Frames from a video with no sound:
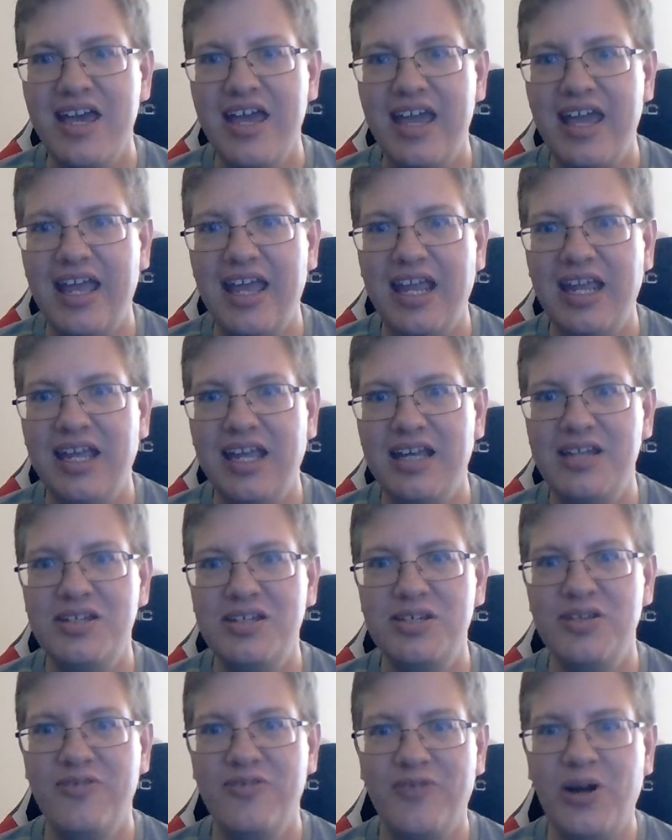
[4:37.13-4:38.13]
and
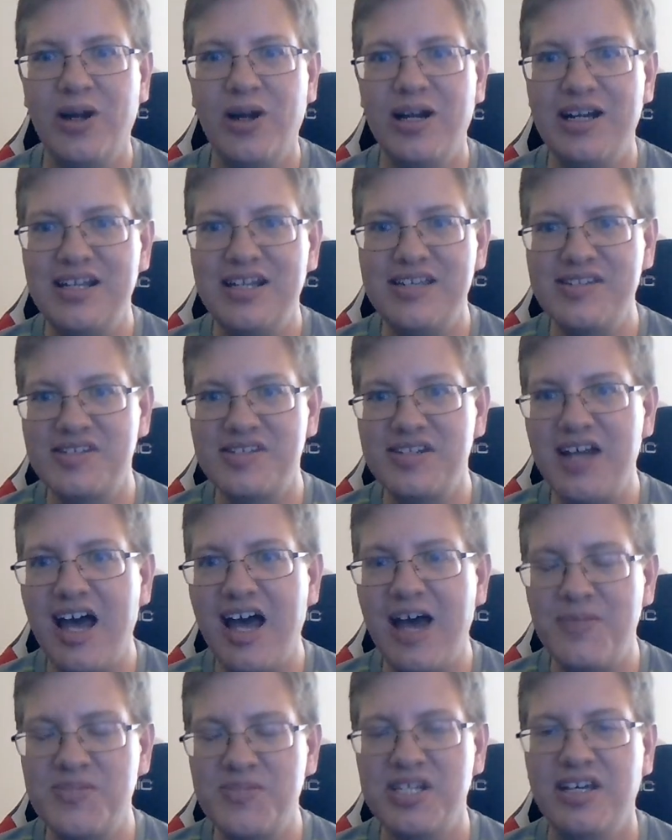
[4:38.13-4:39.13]
you've already
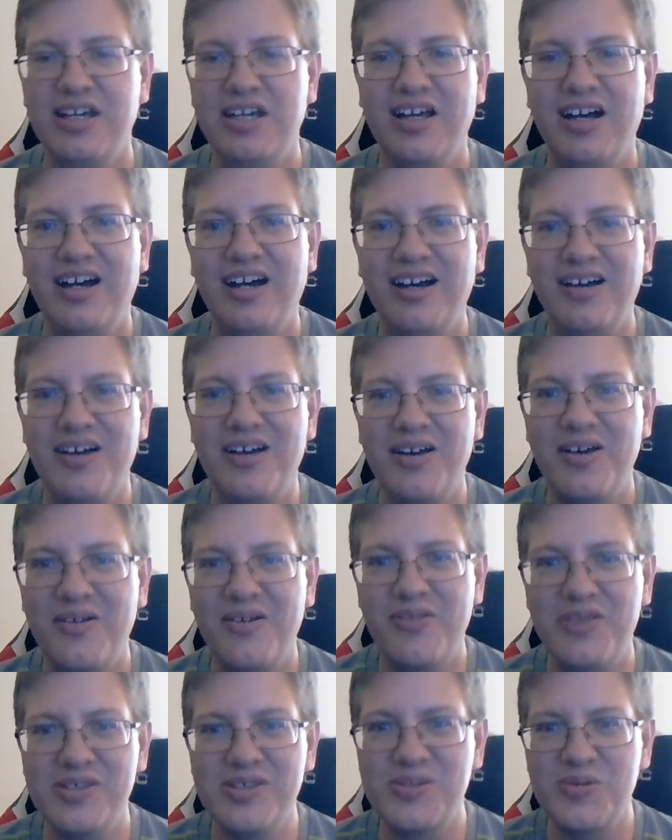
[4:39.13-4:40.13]
stopped, uh,
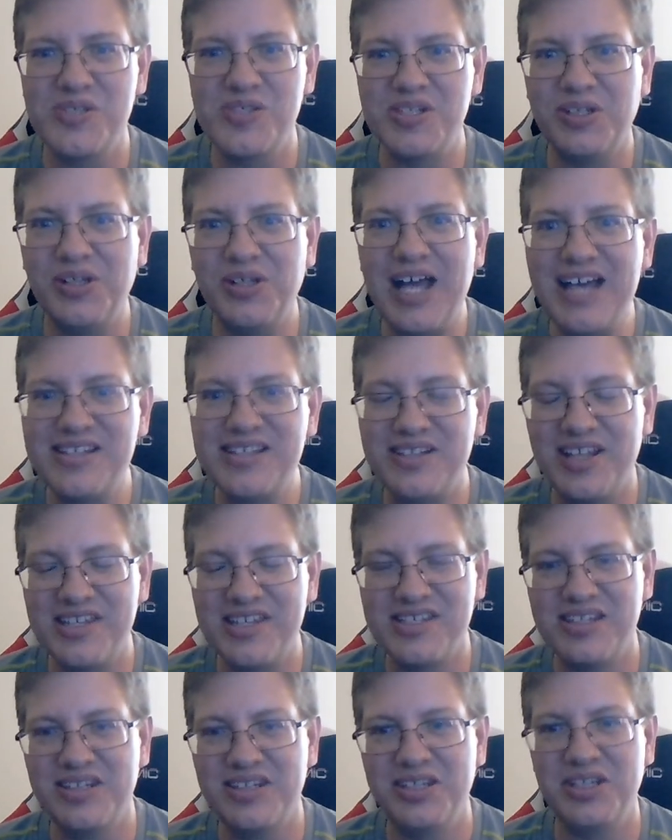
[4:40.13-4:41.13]
this was the last
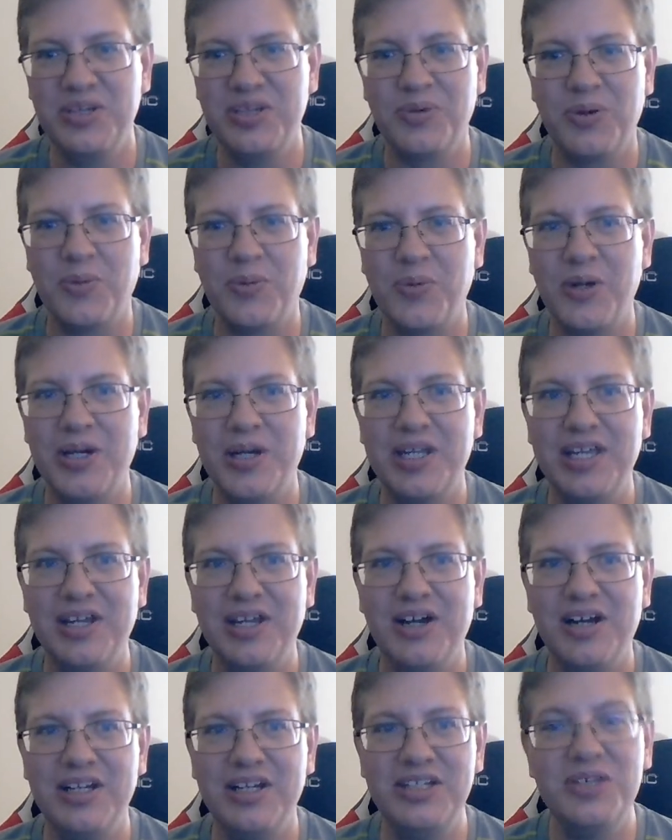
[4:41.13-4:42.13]
lesson that you were working
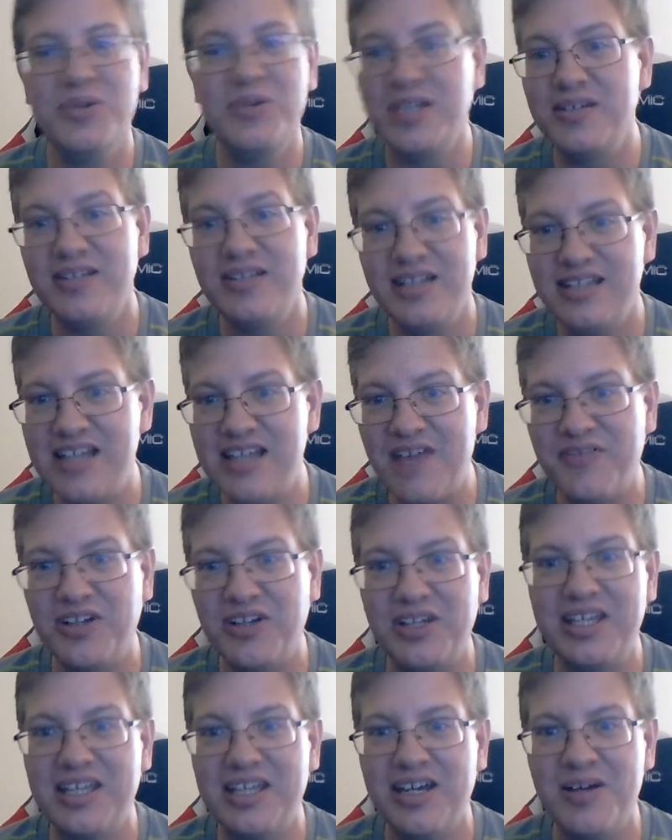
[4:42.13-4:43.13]
on, you can
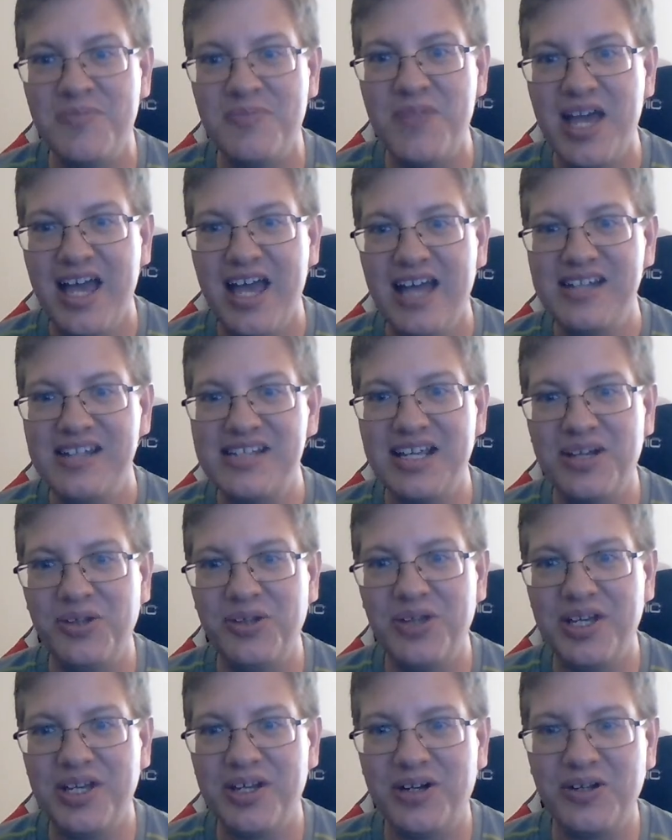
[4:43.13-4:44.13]
definitely come take a
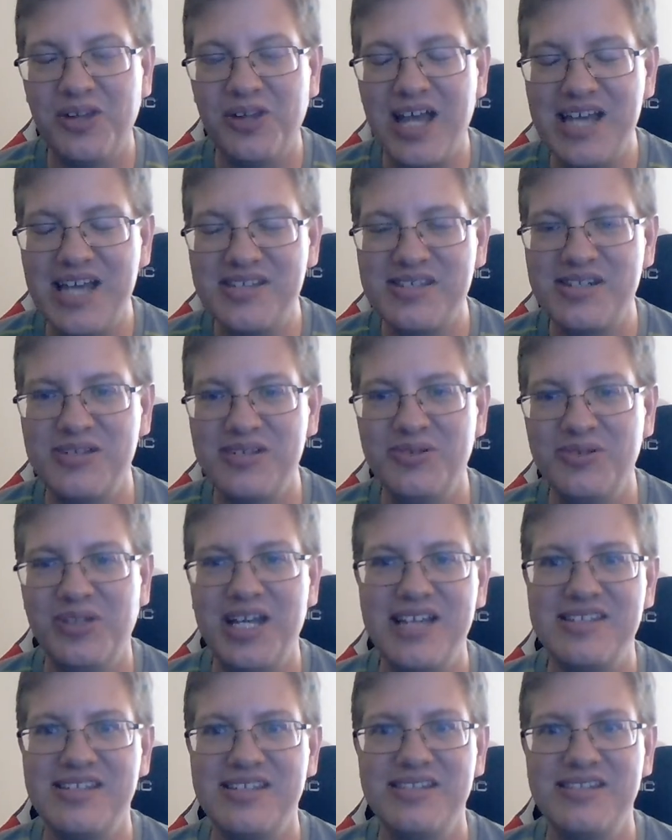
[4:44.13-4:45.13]
look at our last two
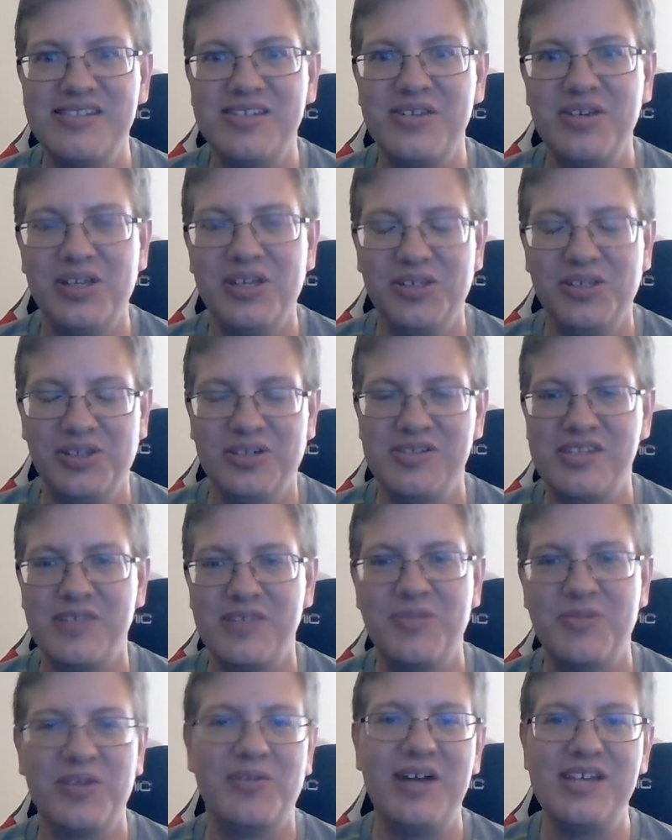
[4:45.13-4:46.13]
lessons so you can learn some
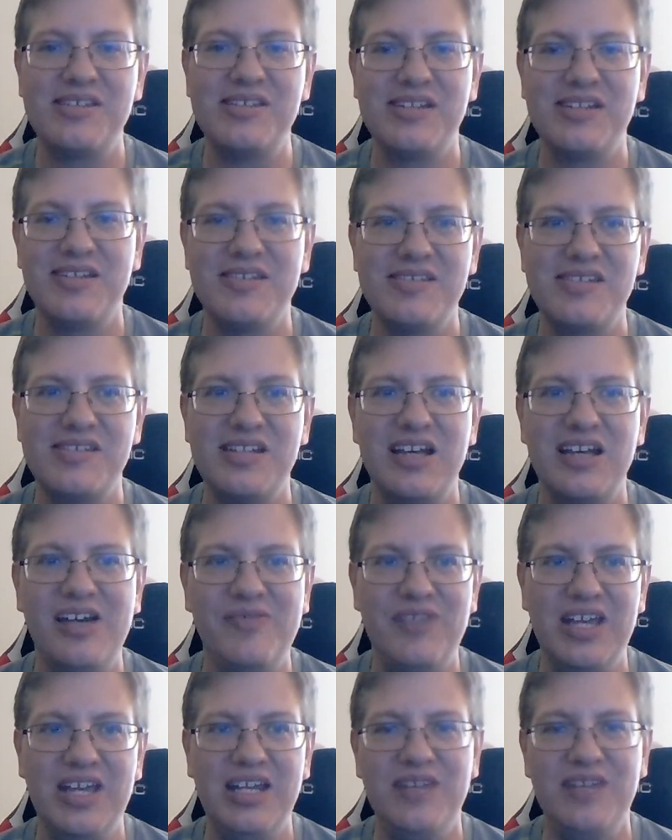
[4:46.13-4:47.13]
of the rest of the stuff.
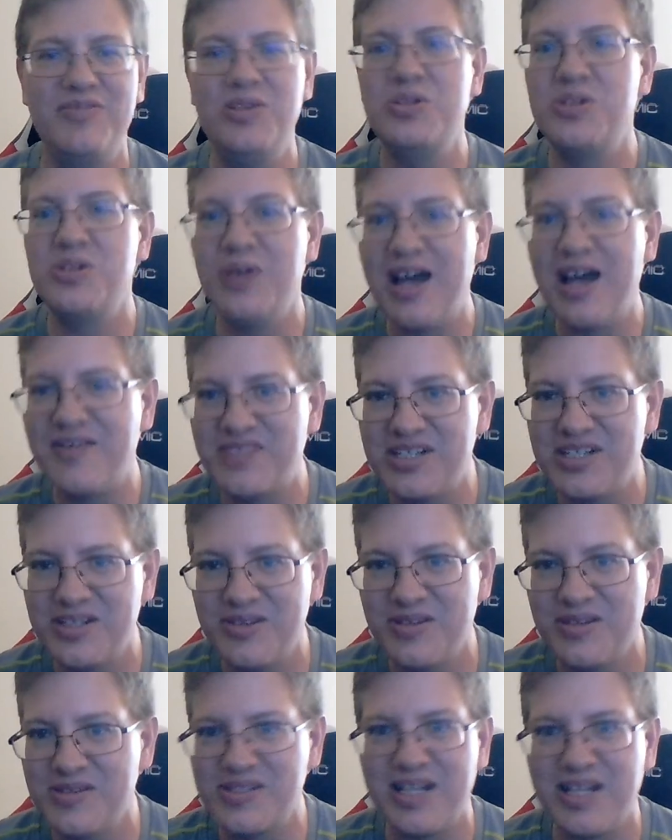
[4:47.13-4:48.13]
And if you do have to do
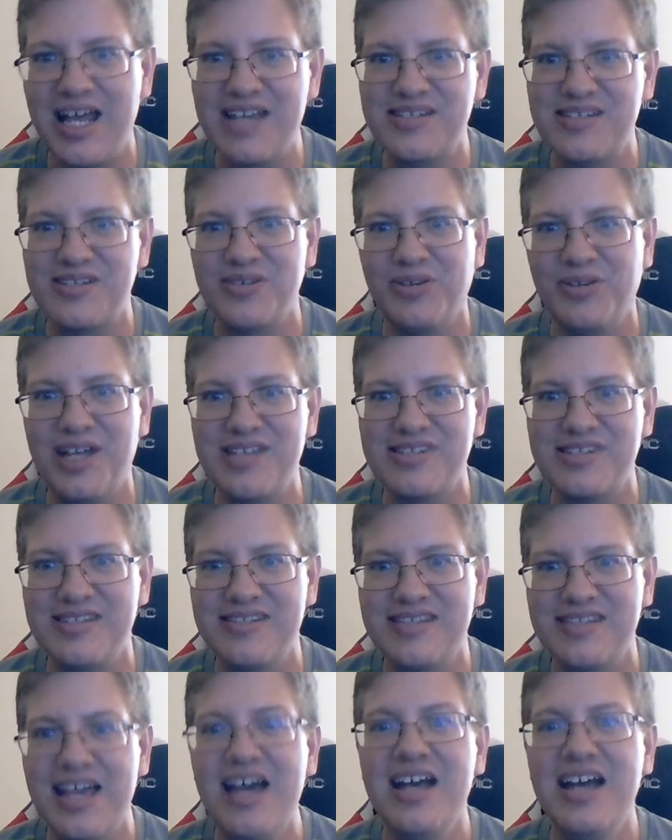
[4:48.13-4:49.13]
those last two
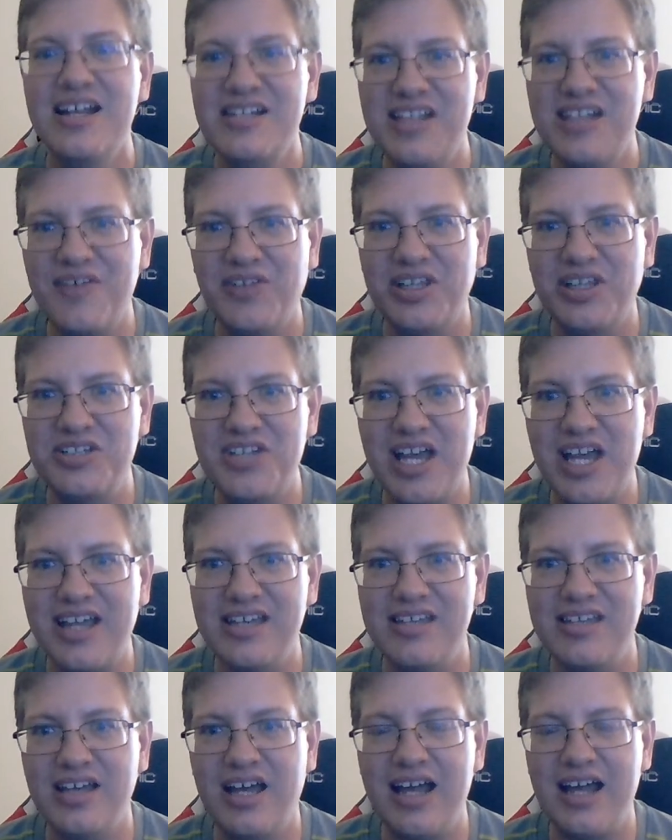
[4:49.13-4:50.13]
lessons, definitely check
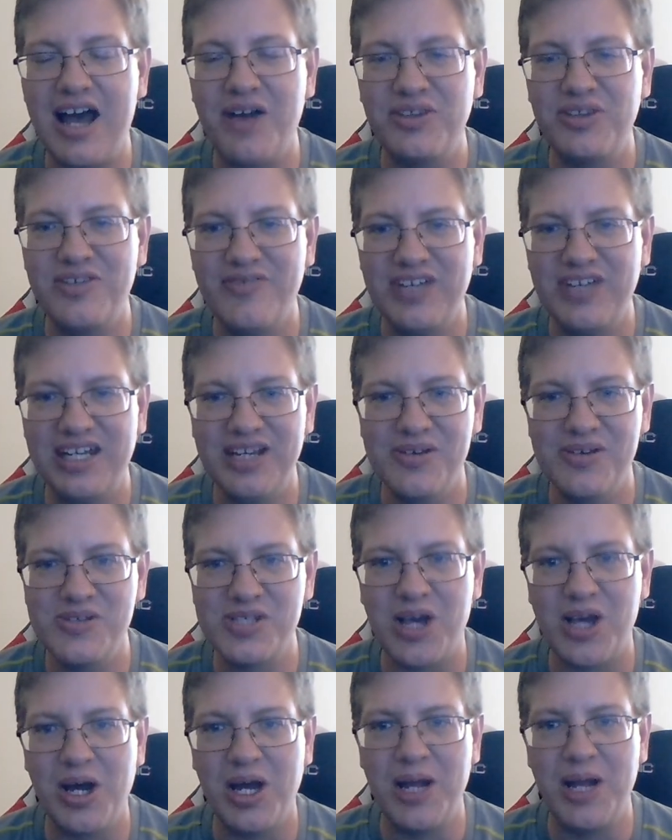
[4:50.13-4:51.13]
it, out the
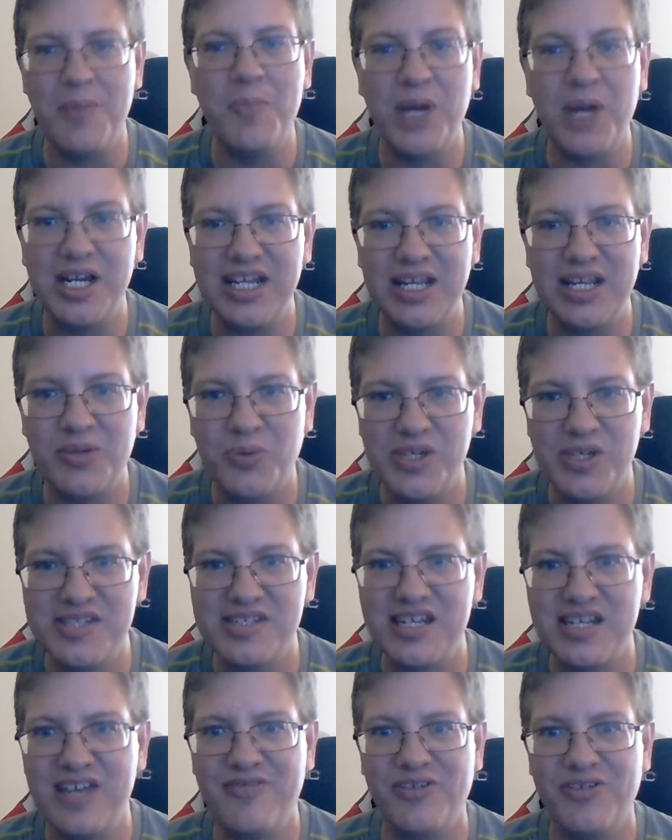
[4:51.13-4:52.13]
videos on Monday and
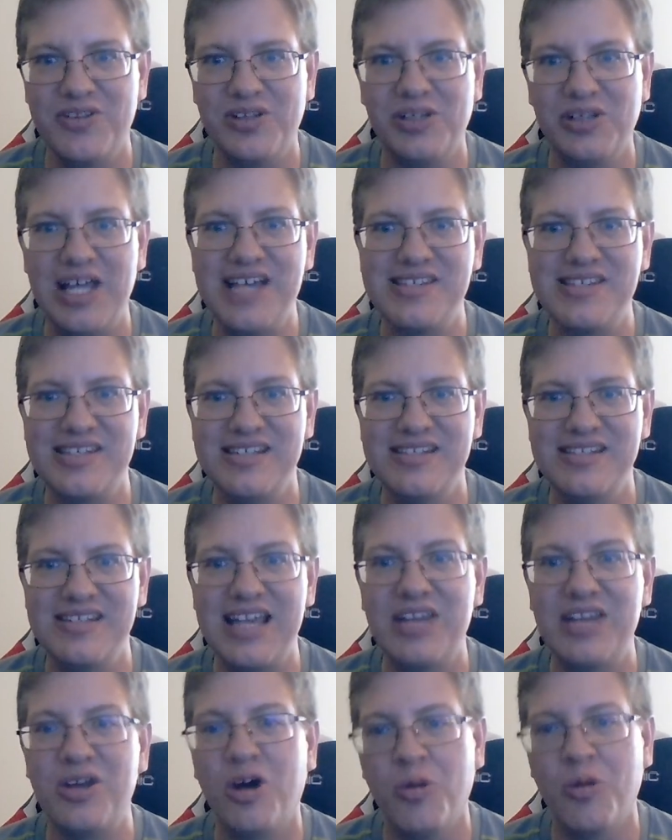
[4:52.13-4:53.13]
Wednesday for the lessons,
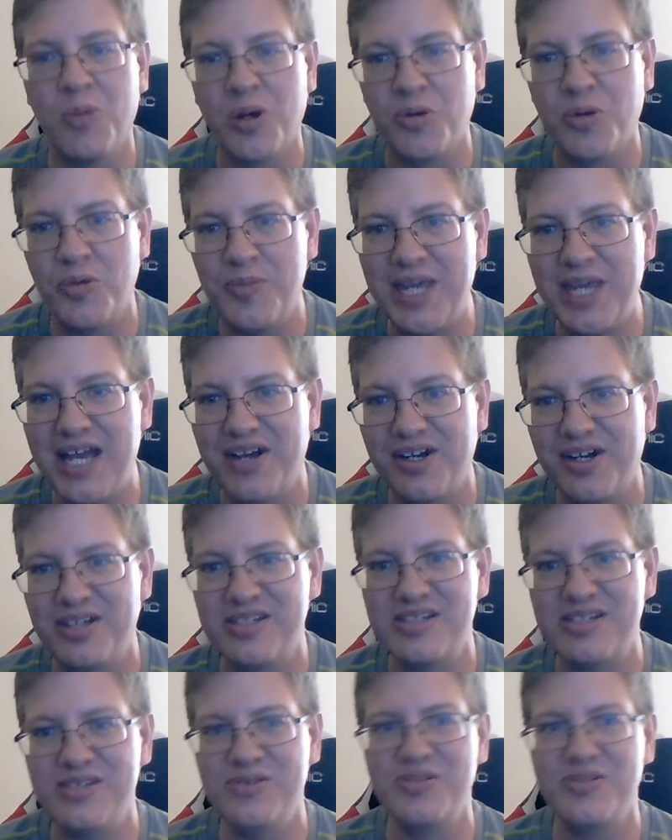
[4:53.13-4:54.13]
and the homework will be out on
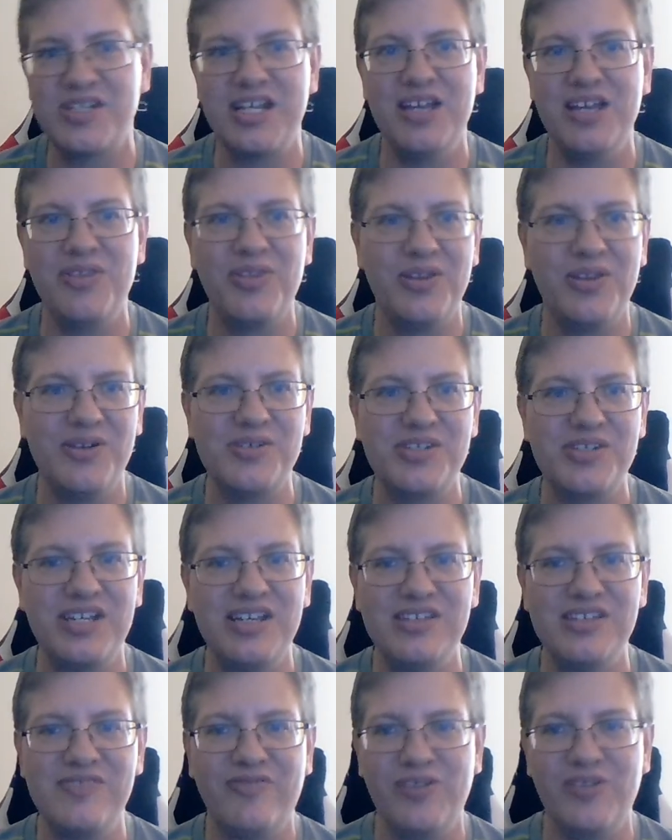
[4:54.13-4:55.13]
Tuesday and
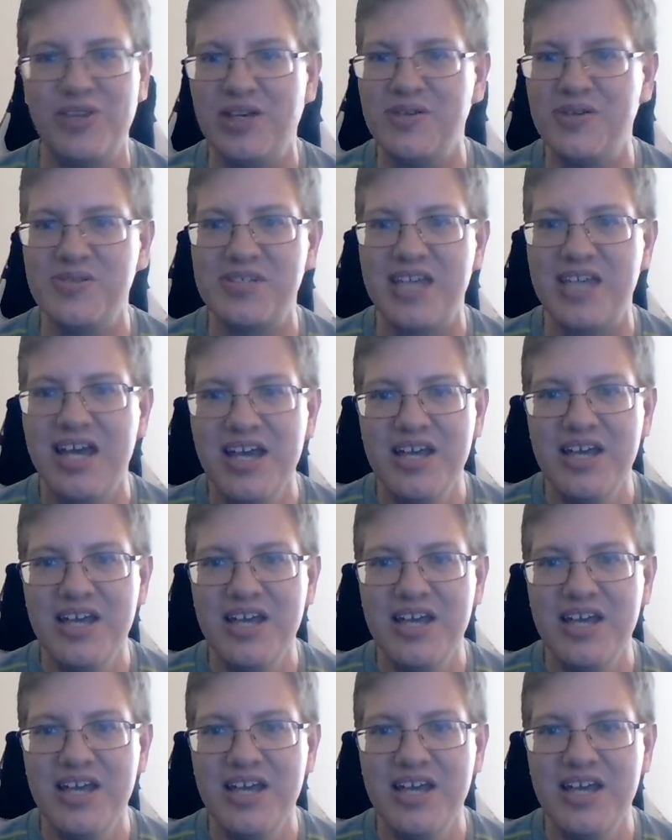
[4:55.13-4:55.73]
Thursday for those.